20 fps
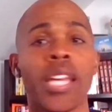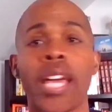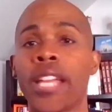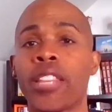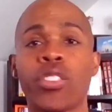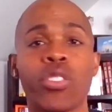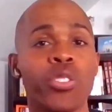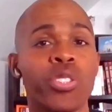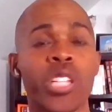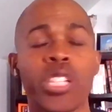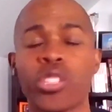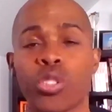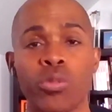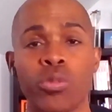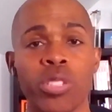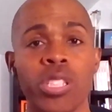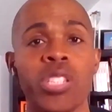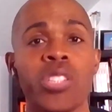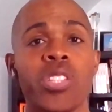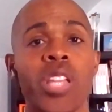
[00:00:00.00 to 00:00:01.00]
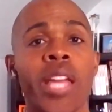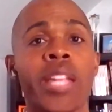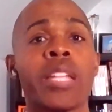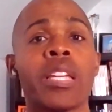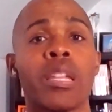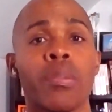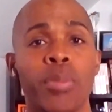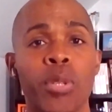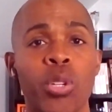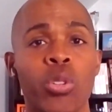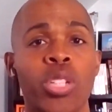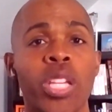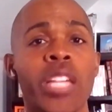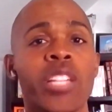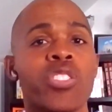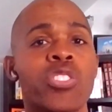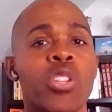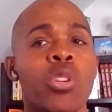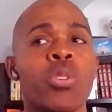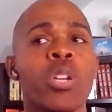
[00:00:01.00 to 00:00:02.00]
at 38 degrees and it could be
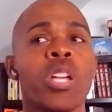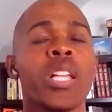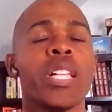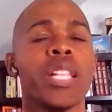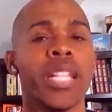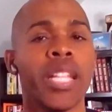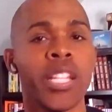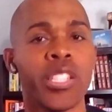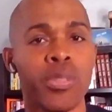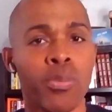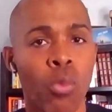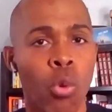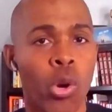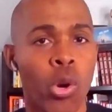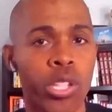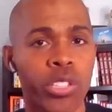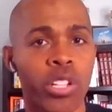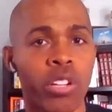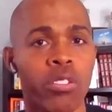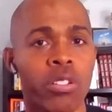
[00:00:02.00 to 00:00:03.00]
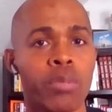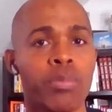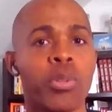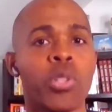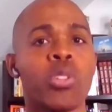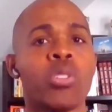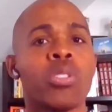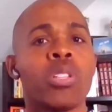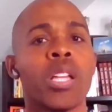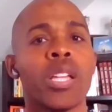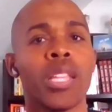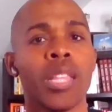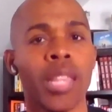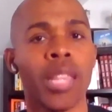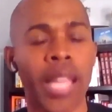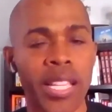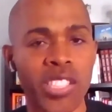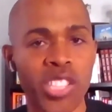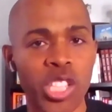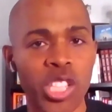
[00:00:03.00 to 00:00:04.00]
okay. So it's more durable,
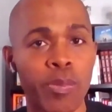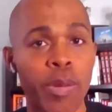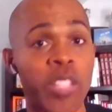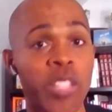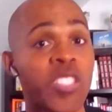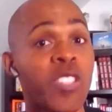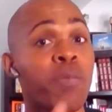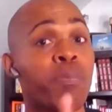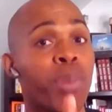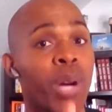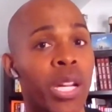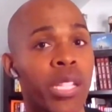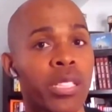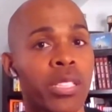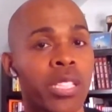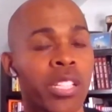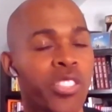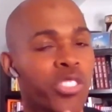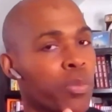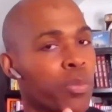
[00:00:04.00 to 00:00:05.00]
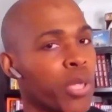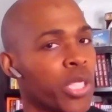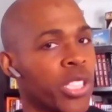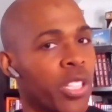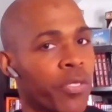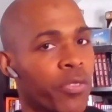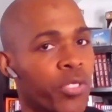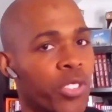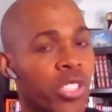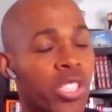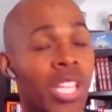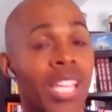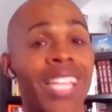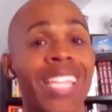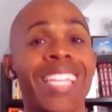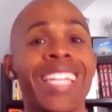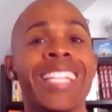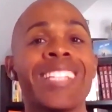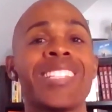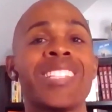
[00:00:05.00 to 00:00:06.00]
less expensive, but here's the big difference
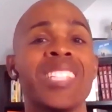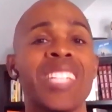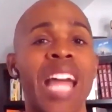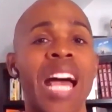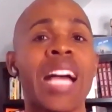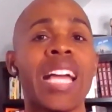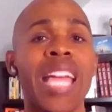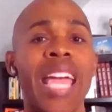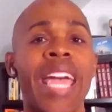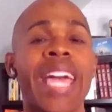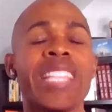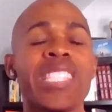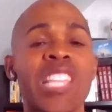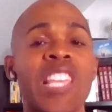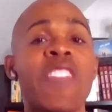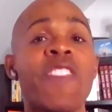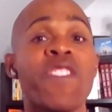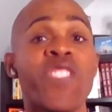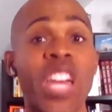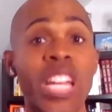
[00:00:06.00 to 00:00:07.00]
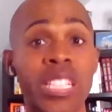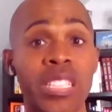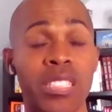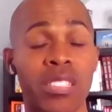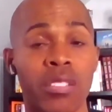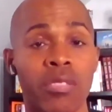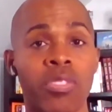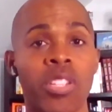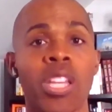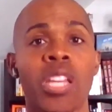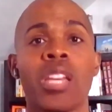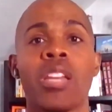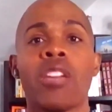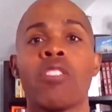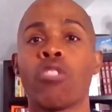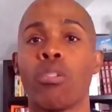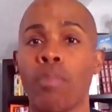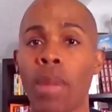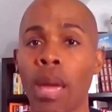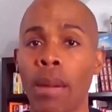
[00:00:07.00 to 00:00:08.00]
it's not as effective.
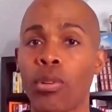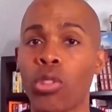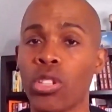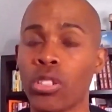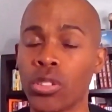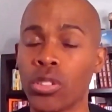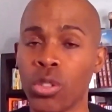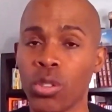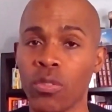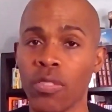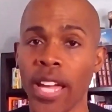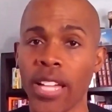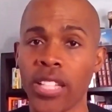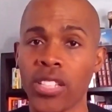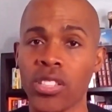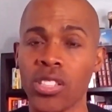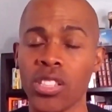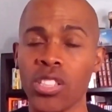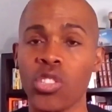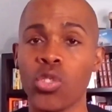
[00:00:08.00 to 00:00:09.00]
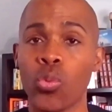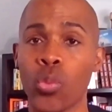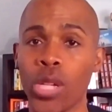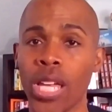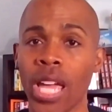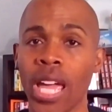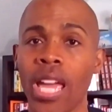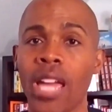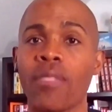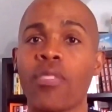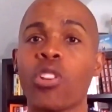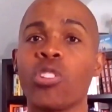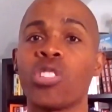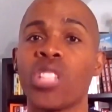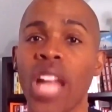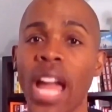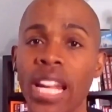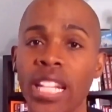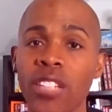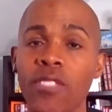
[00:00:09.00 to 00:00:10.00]
Remember, the two vaccines we have are
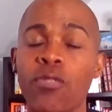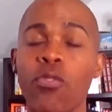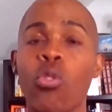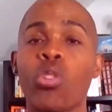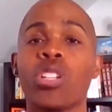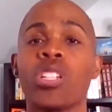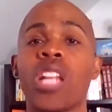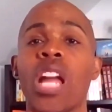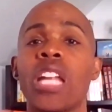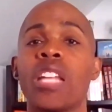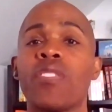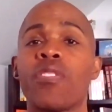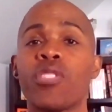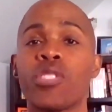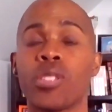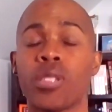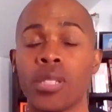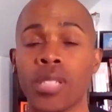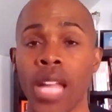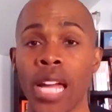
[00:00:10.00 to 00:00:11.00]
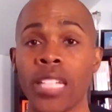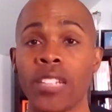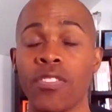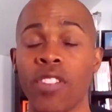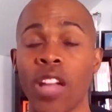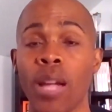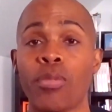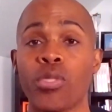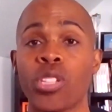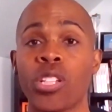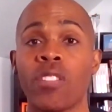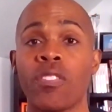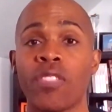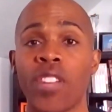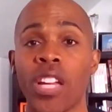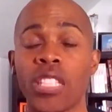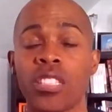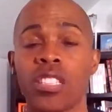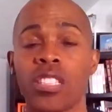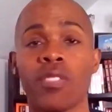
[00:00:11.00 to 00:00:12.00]
94 to 95%
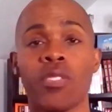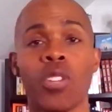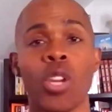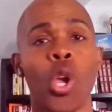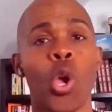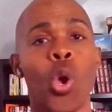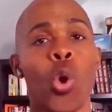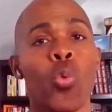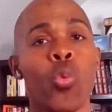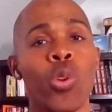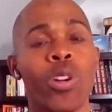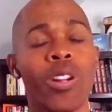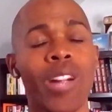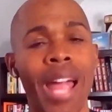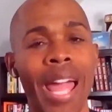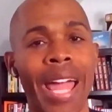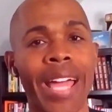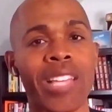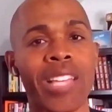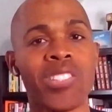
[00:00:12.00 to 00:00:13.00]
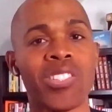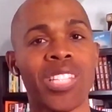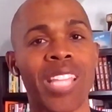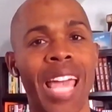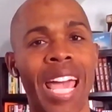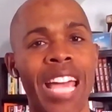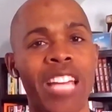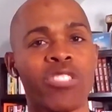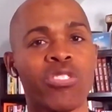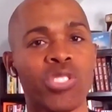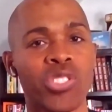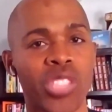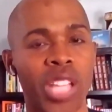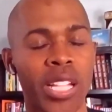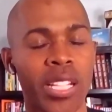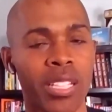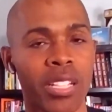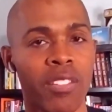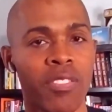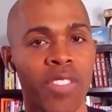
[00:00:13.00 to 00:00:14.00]
effective, whereas the
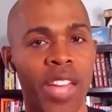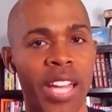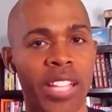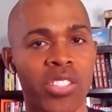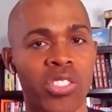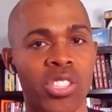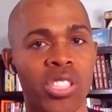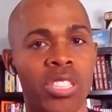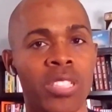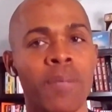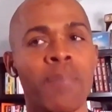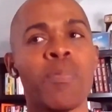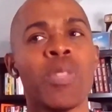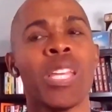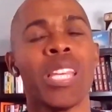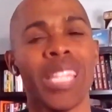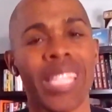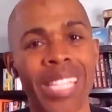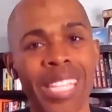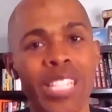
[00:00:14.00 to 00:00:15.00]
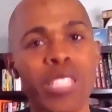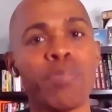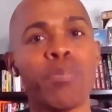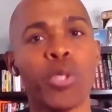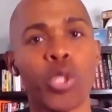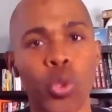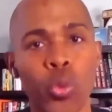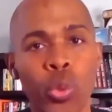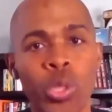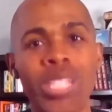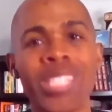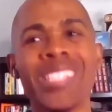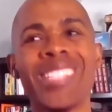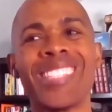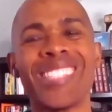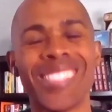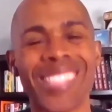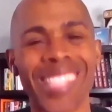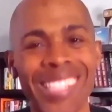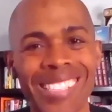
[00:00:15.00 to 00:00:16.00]
AstraZeneca vaccine is between
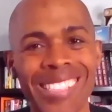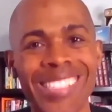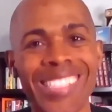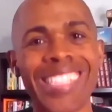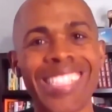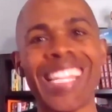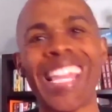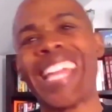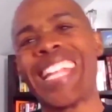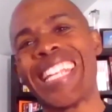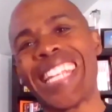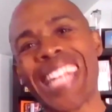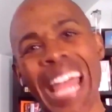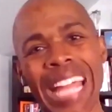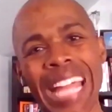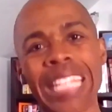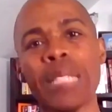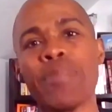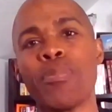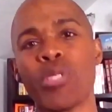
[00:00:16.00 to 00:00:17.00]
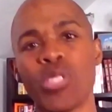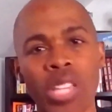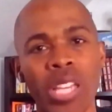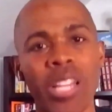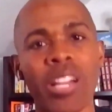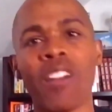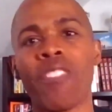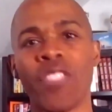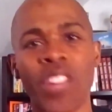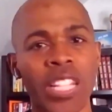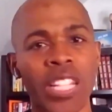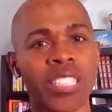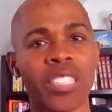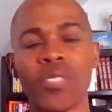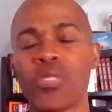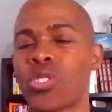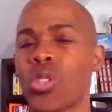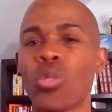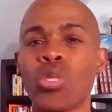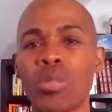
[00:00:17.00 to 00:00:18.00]
60 and 90%
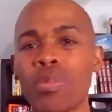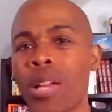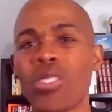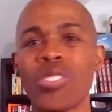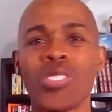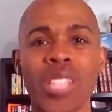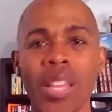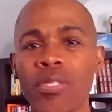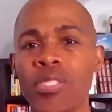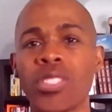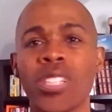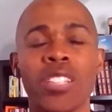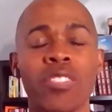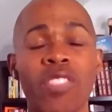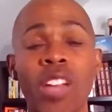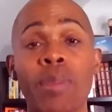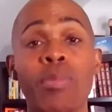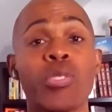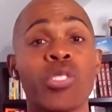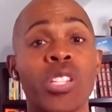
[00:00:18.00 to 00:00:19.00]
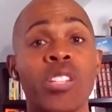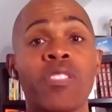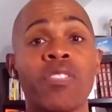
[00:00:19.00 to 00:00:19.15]
effective. So it's about 70, 75%